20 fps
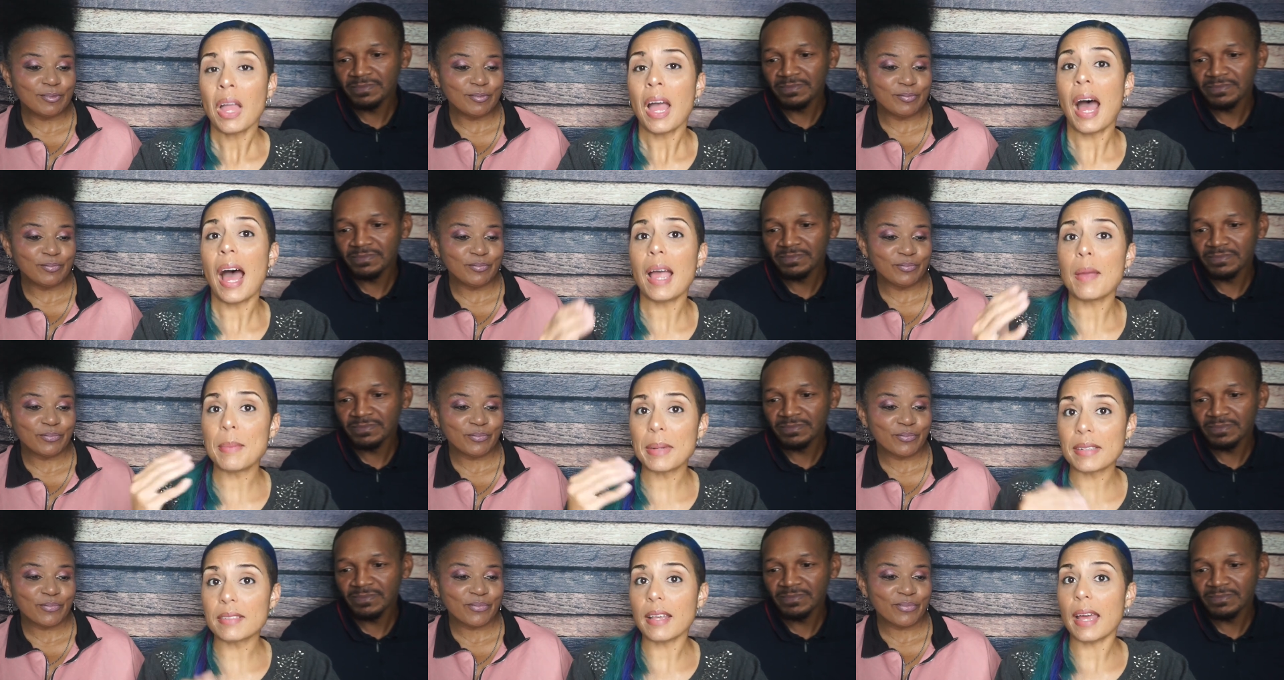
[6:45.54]

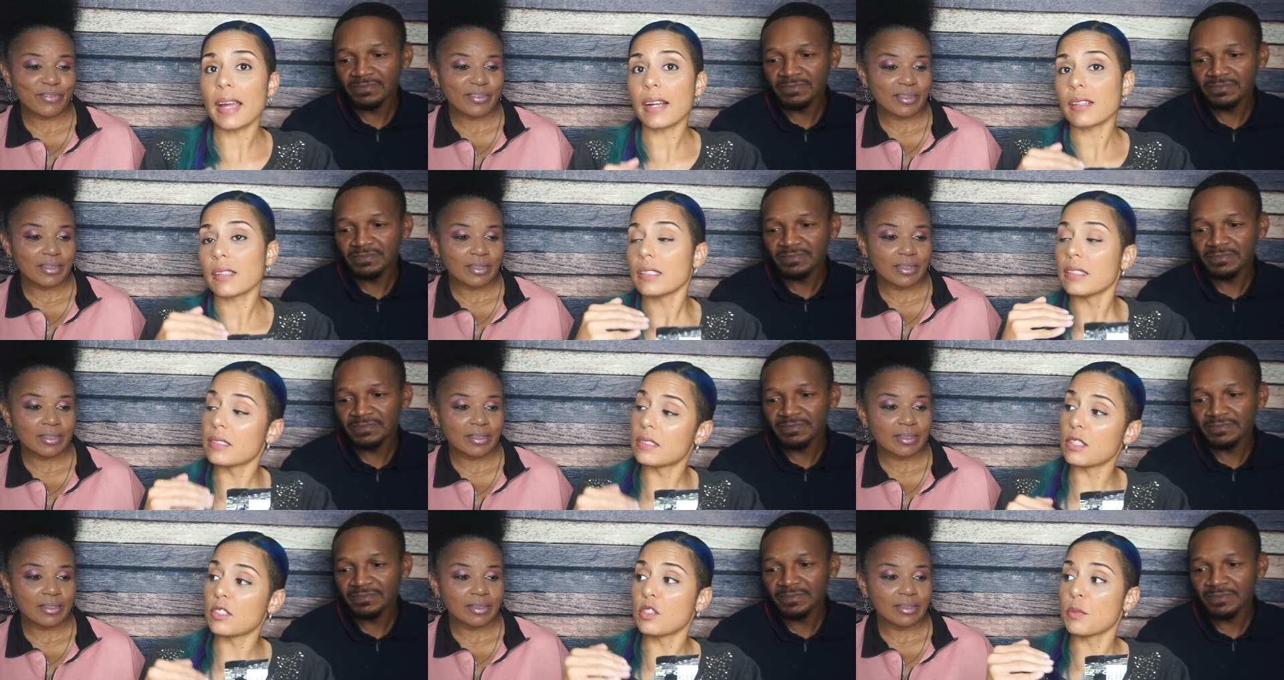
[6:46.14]
Speaker 1: I'm
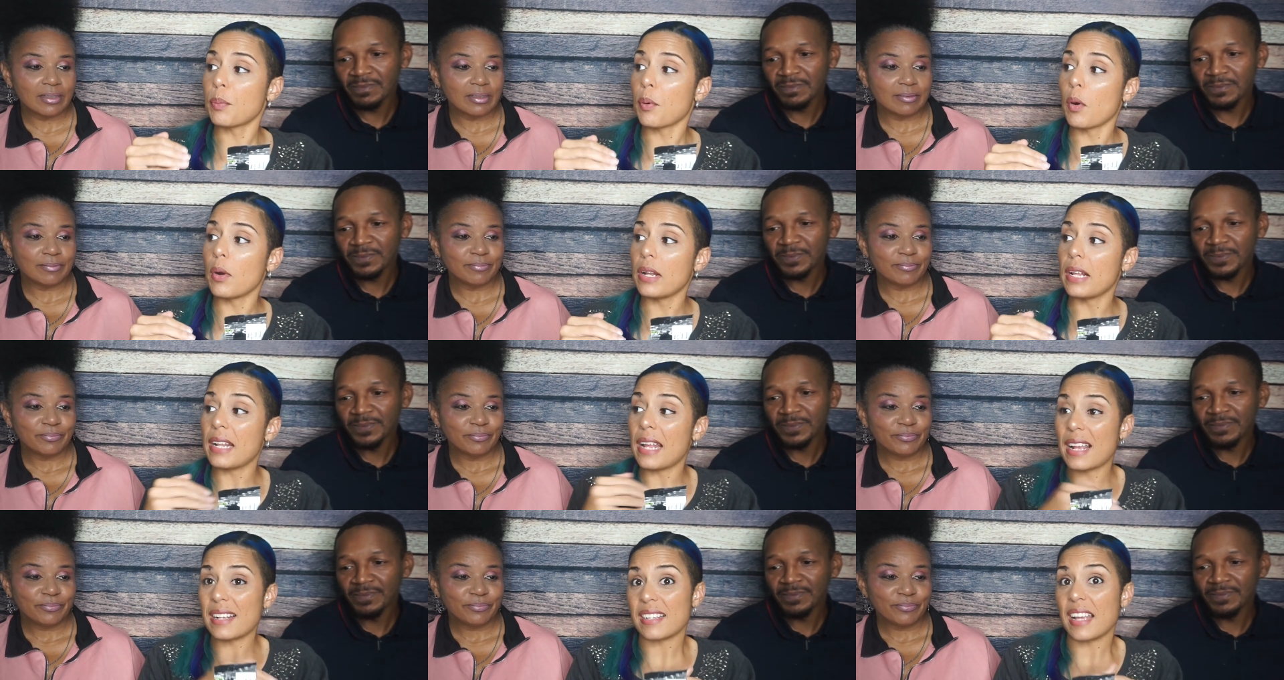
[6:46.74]
exactly as
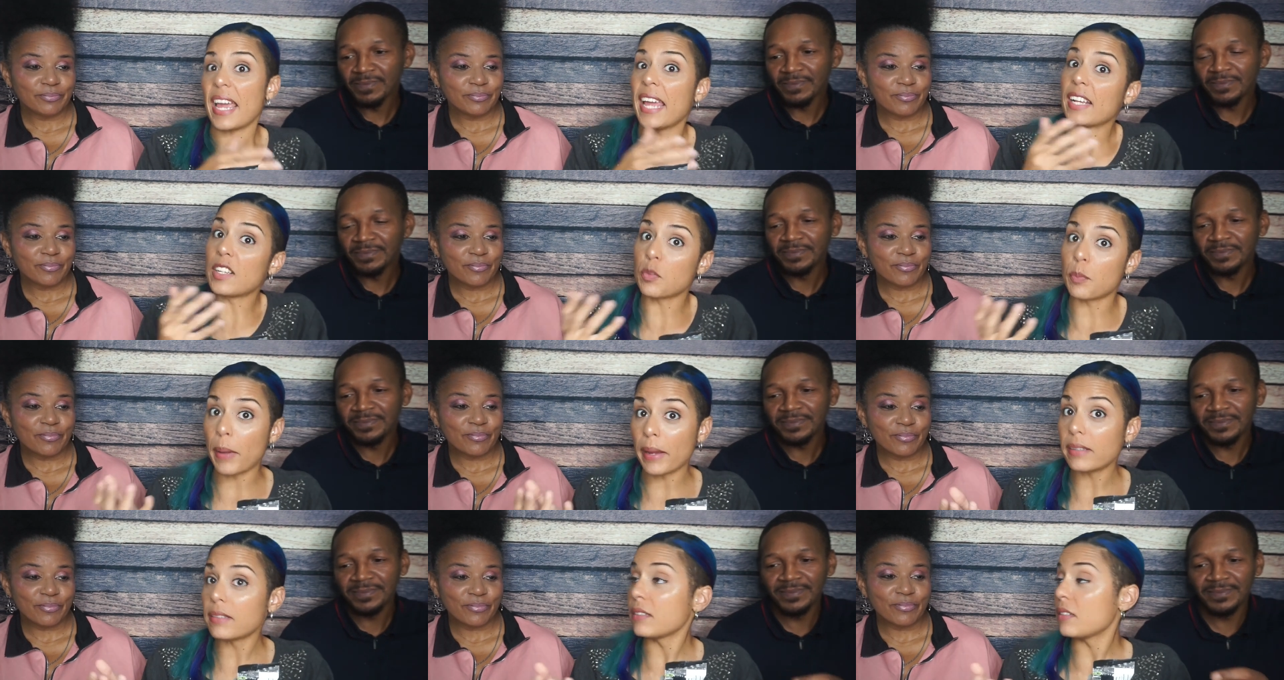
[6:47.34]
disappointed as I
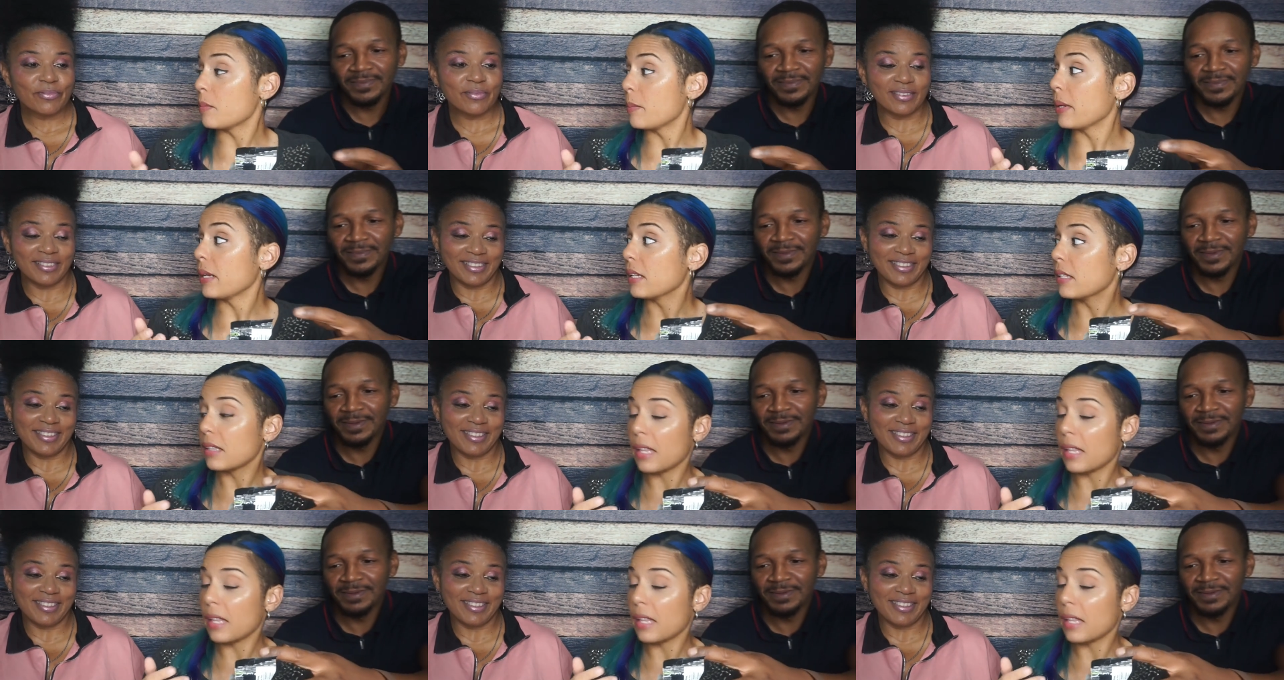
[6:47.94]
expected to be.